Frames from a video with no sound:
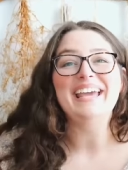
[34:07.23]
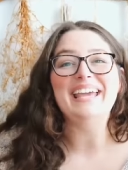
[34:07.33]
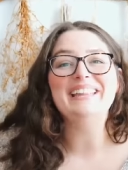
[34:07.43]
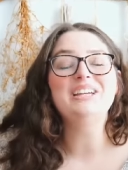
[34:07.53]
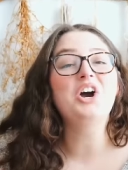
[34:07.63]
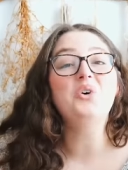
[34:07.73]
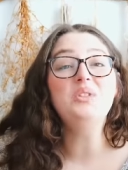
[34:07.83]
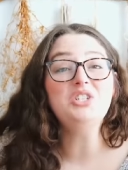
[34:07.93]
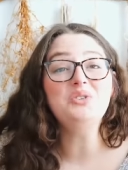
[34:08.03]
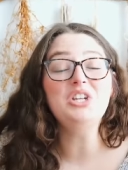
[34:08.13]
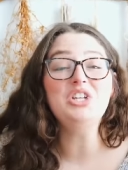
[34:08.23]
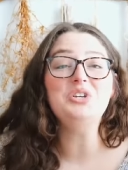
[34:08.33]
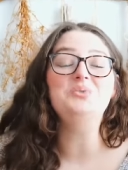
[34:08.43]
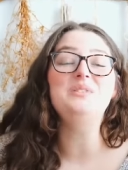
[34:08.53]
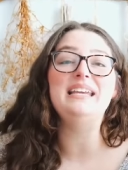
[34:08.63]
And the code that you can
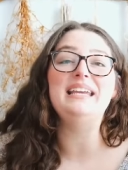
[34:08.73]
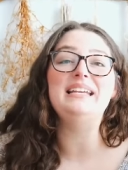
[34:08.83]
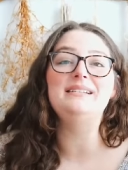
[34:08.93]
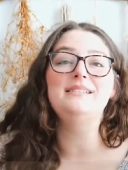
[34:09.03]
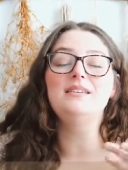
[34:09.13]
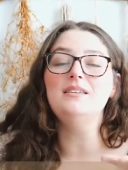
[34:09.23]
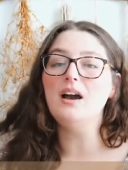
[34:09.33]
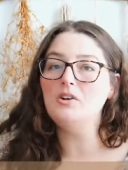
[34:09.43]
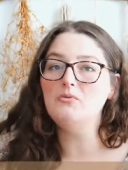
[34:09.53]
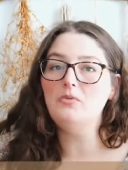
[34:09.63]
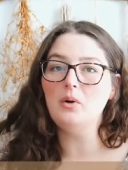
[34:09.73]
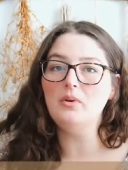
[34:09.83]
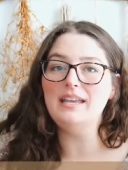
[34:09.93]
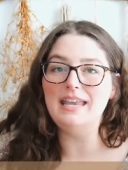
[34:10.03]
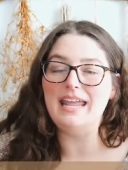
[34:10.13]
use is Young
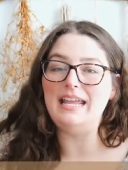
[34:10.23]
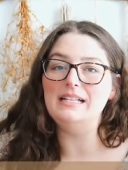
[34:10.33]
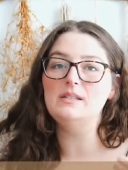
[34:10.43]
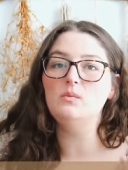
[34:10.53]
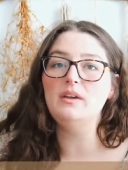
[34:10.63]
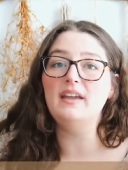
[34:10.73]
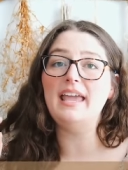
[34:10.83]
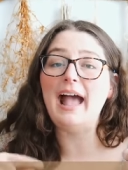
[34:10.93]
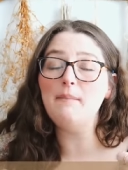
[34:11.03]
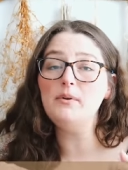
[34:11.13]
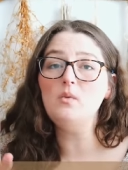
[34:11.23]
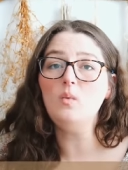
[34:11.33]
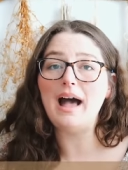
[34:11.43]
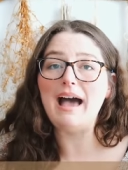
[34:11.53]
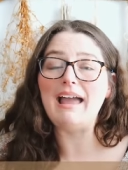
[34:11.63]
Folk Knits with a capital
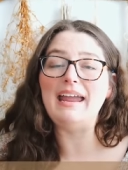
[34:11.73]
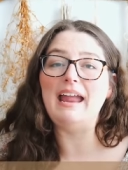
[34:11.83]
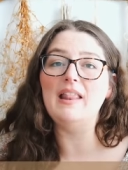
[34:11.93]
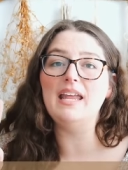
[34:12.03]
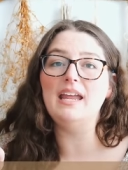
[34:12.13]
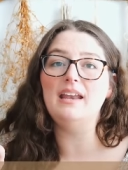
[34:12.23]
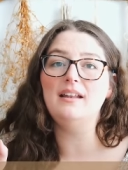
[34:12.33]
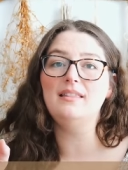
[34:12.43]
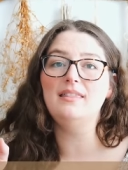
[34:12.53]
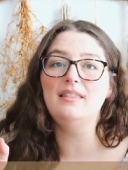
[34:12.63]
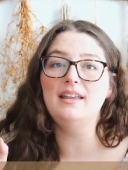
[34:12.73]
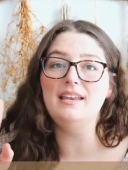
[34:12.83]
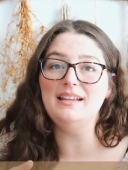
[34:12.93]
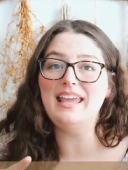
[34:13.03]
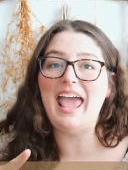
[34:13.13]
Y, and then
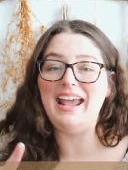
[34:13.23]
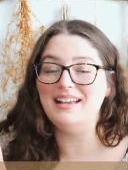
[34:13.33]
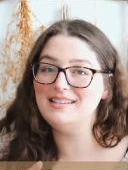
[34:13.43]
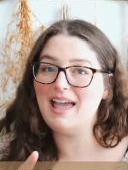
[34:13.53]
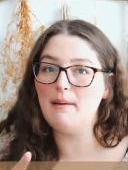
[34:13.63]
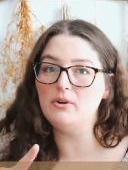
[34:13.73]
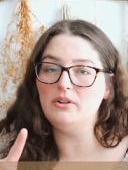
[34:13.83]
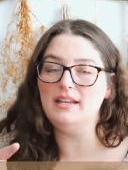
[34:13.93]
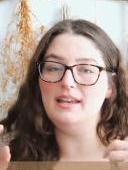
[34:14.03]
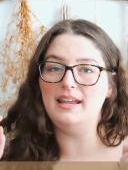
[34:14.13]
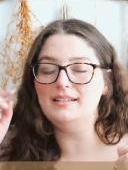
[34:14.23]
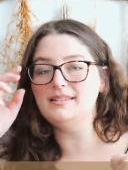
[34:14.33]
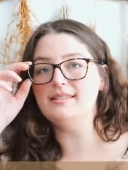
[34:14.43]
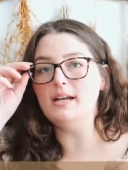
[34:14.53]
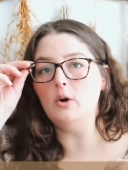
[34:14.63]
the K is capital in
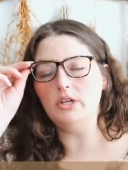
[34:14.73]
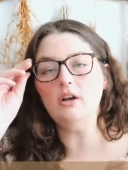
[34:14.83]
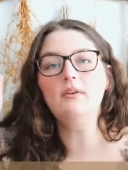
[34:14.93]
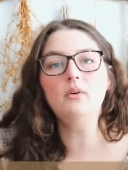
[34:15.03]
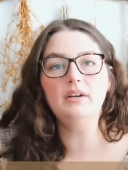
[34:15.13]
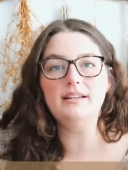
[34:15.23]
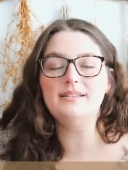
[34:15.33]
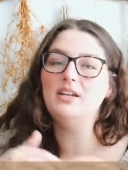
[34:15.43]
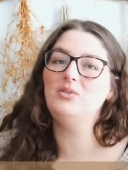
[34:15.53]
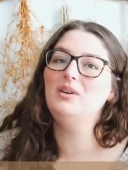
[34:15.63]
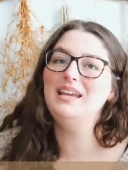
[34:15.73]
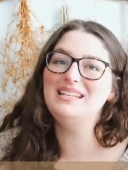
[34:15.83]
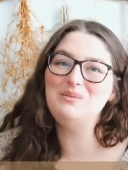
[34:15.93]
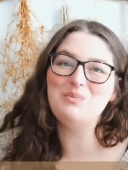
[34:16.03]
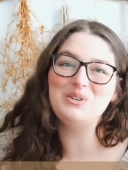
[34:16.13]
knits. So Young Folk Knits, and you can get
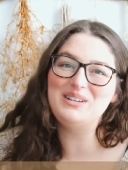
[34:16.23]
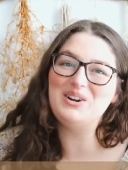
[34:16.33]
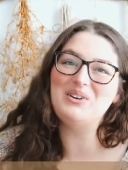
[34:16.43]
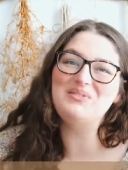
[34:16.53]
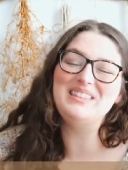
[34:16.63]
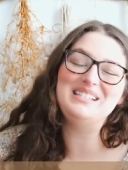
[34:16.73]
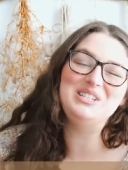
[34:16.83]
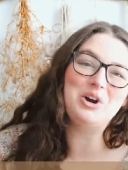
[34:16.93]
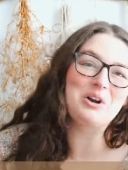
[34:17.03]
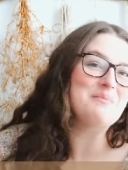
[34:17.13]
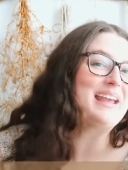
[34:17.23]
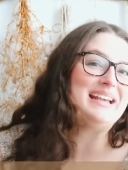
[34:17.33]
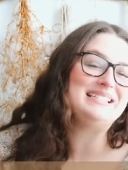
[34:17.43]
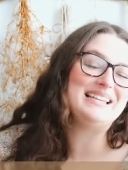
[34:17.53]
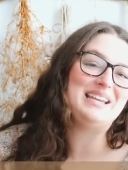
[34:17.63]
10% off this yarn
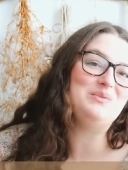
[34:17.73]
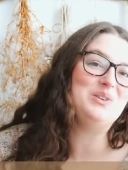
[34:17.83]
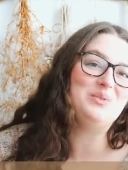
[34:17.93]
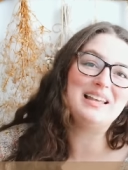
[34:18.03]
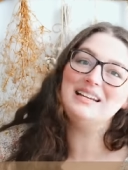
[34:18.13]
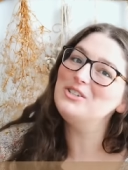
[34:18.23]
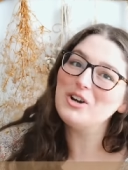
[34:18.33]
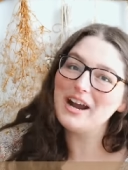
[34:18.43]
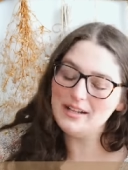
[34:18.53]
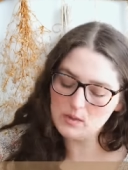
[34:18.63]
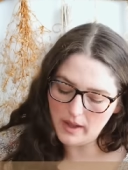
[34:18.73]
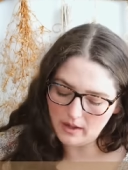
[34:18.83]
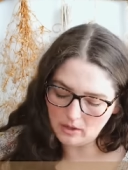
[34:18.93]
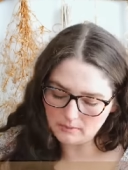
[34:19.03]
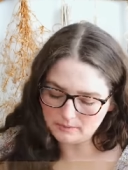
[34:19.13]
base if you would like to try it as
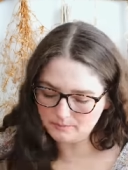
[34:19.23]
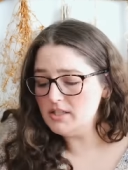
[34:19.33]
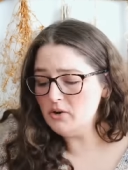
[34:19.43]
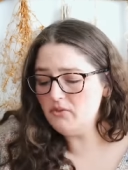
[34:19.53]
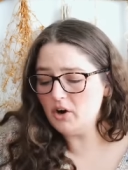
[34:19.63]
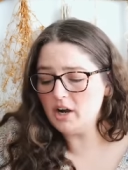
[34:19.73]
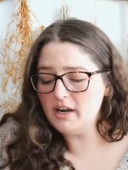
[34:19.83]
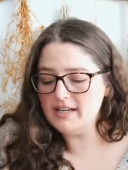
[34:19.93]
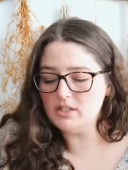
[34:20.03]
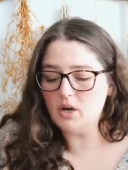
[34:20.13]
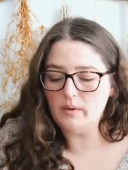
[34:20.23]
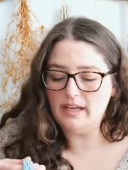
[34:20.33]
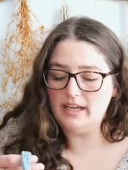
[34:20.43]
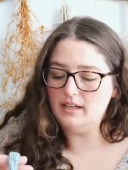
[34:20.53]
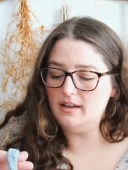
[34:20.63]
well. So far, it's
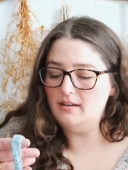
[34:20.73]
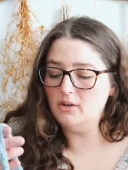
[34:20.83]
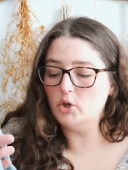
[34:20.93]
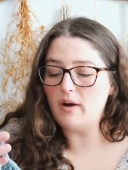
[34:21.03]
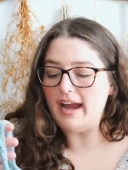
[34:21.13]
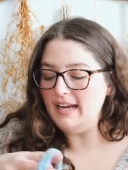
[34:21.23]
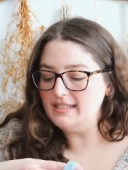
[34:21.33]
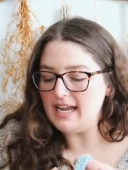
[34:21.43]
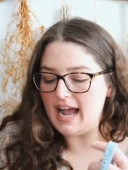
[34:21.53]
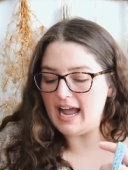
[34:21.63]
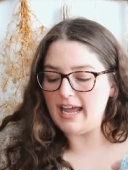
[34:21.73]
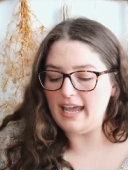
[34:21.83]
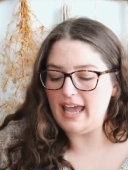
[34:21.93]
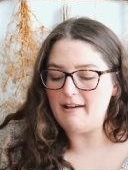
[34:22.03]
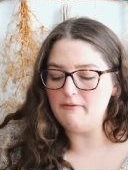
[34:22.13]
going great.
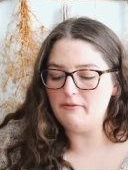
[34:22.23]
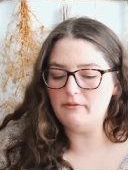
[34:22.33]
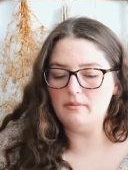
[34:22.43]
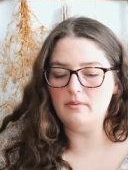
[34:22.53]
I have